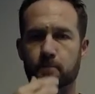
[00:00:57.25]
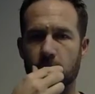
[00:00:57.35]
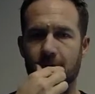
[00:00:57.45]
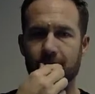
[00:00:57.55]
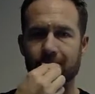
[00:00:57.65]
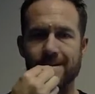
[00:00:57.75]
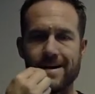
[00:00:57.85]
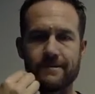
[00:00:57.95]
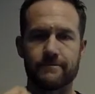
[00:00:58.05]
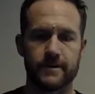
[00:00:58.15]
I even
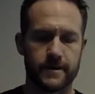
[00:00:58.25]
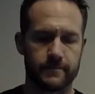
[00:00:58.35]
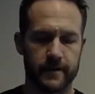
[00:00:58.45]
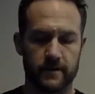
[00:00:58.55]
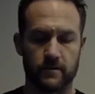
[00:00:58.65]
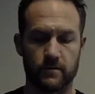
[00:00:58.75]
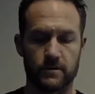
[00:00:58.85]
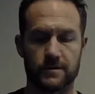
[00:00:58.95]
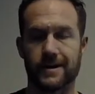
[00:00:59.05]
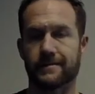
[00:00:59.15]
have and encourage a
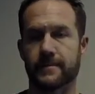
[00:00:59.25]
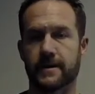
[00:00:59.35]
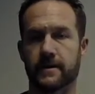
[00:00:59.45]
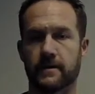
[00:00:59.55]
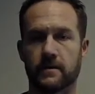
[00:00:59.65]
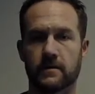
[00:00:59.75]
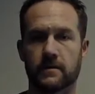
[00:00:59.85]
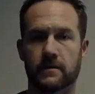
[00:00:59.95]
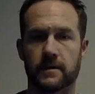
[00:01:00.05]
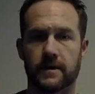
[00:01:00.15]
lot of my
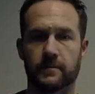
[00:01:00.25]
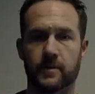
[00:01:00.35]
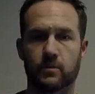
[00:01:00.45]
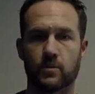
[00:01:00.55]
people who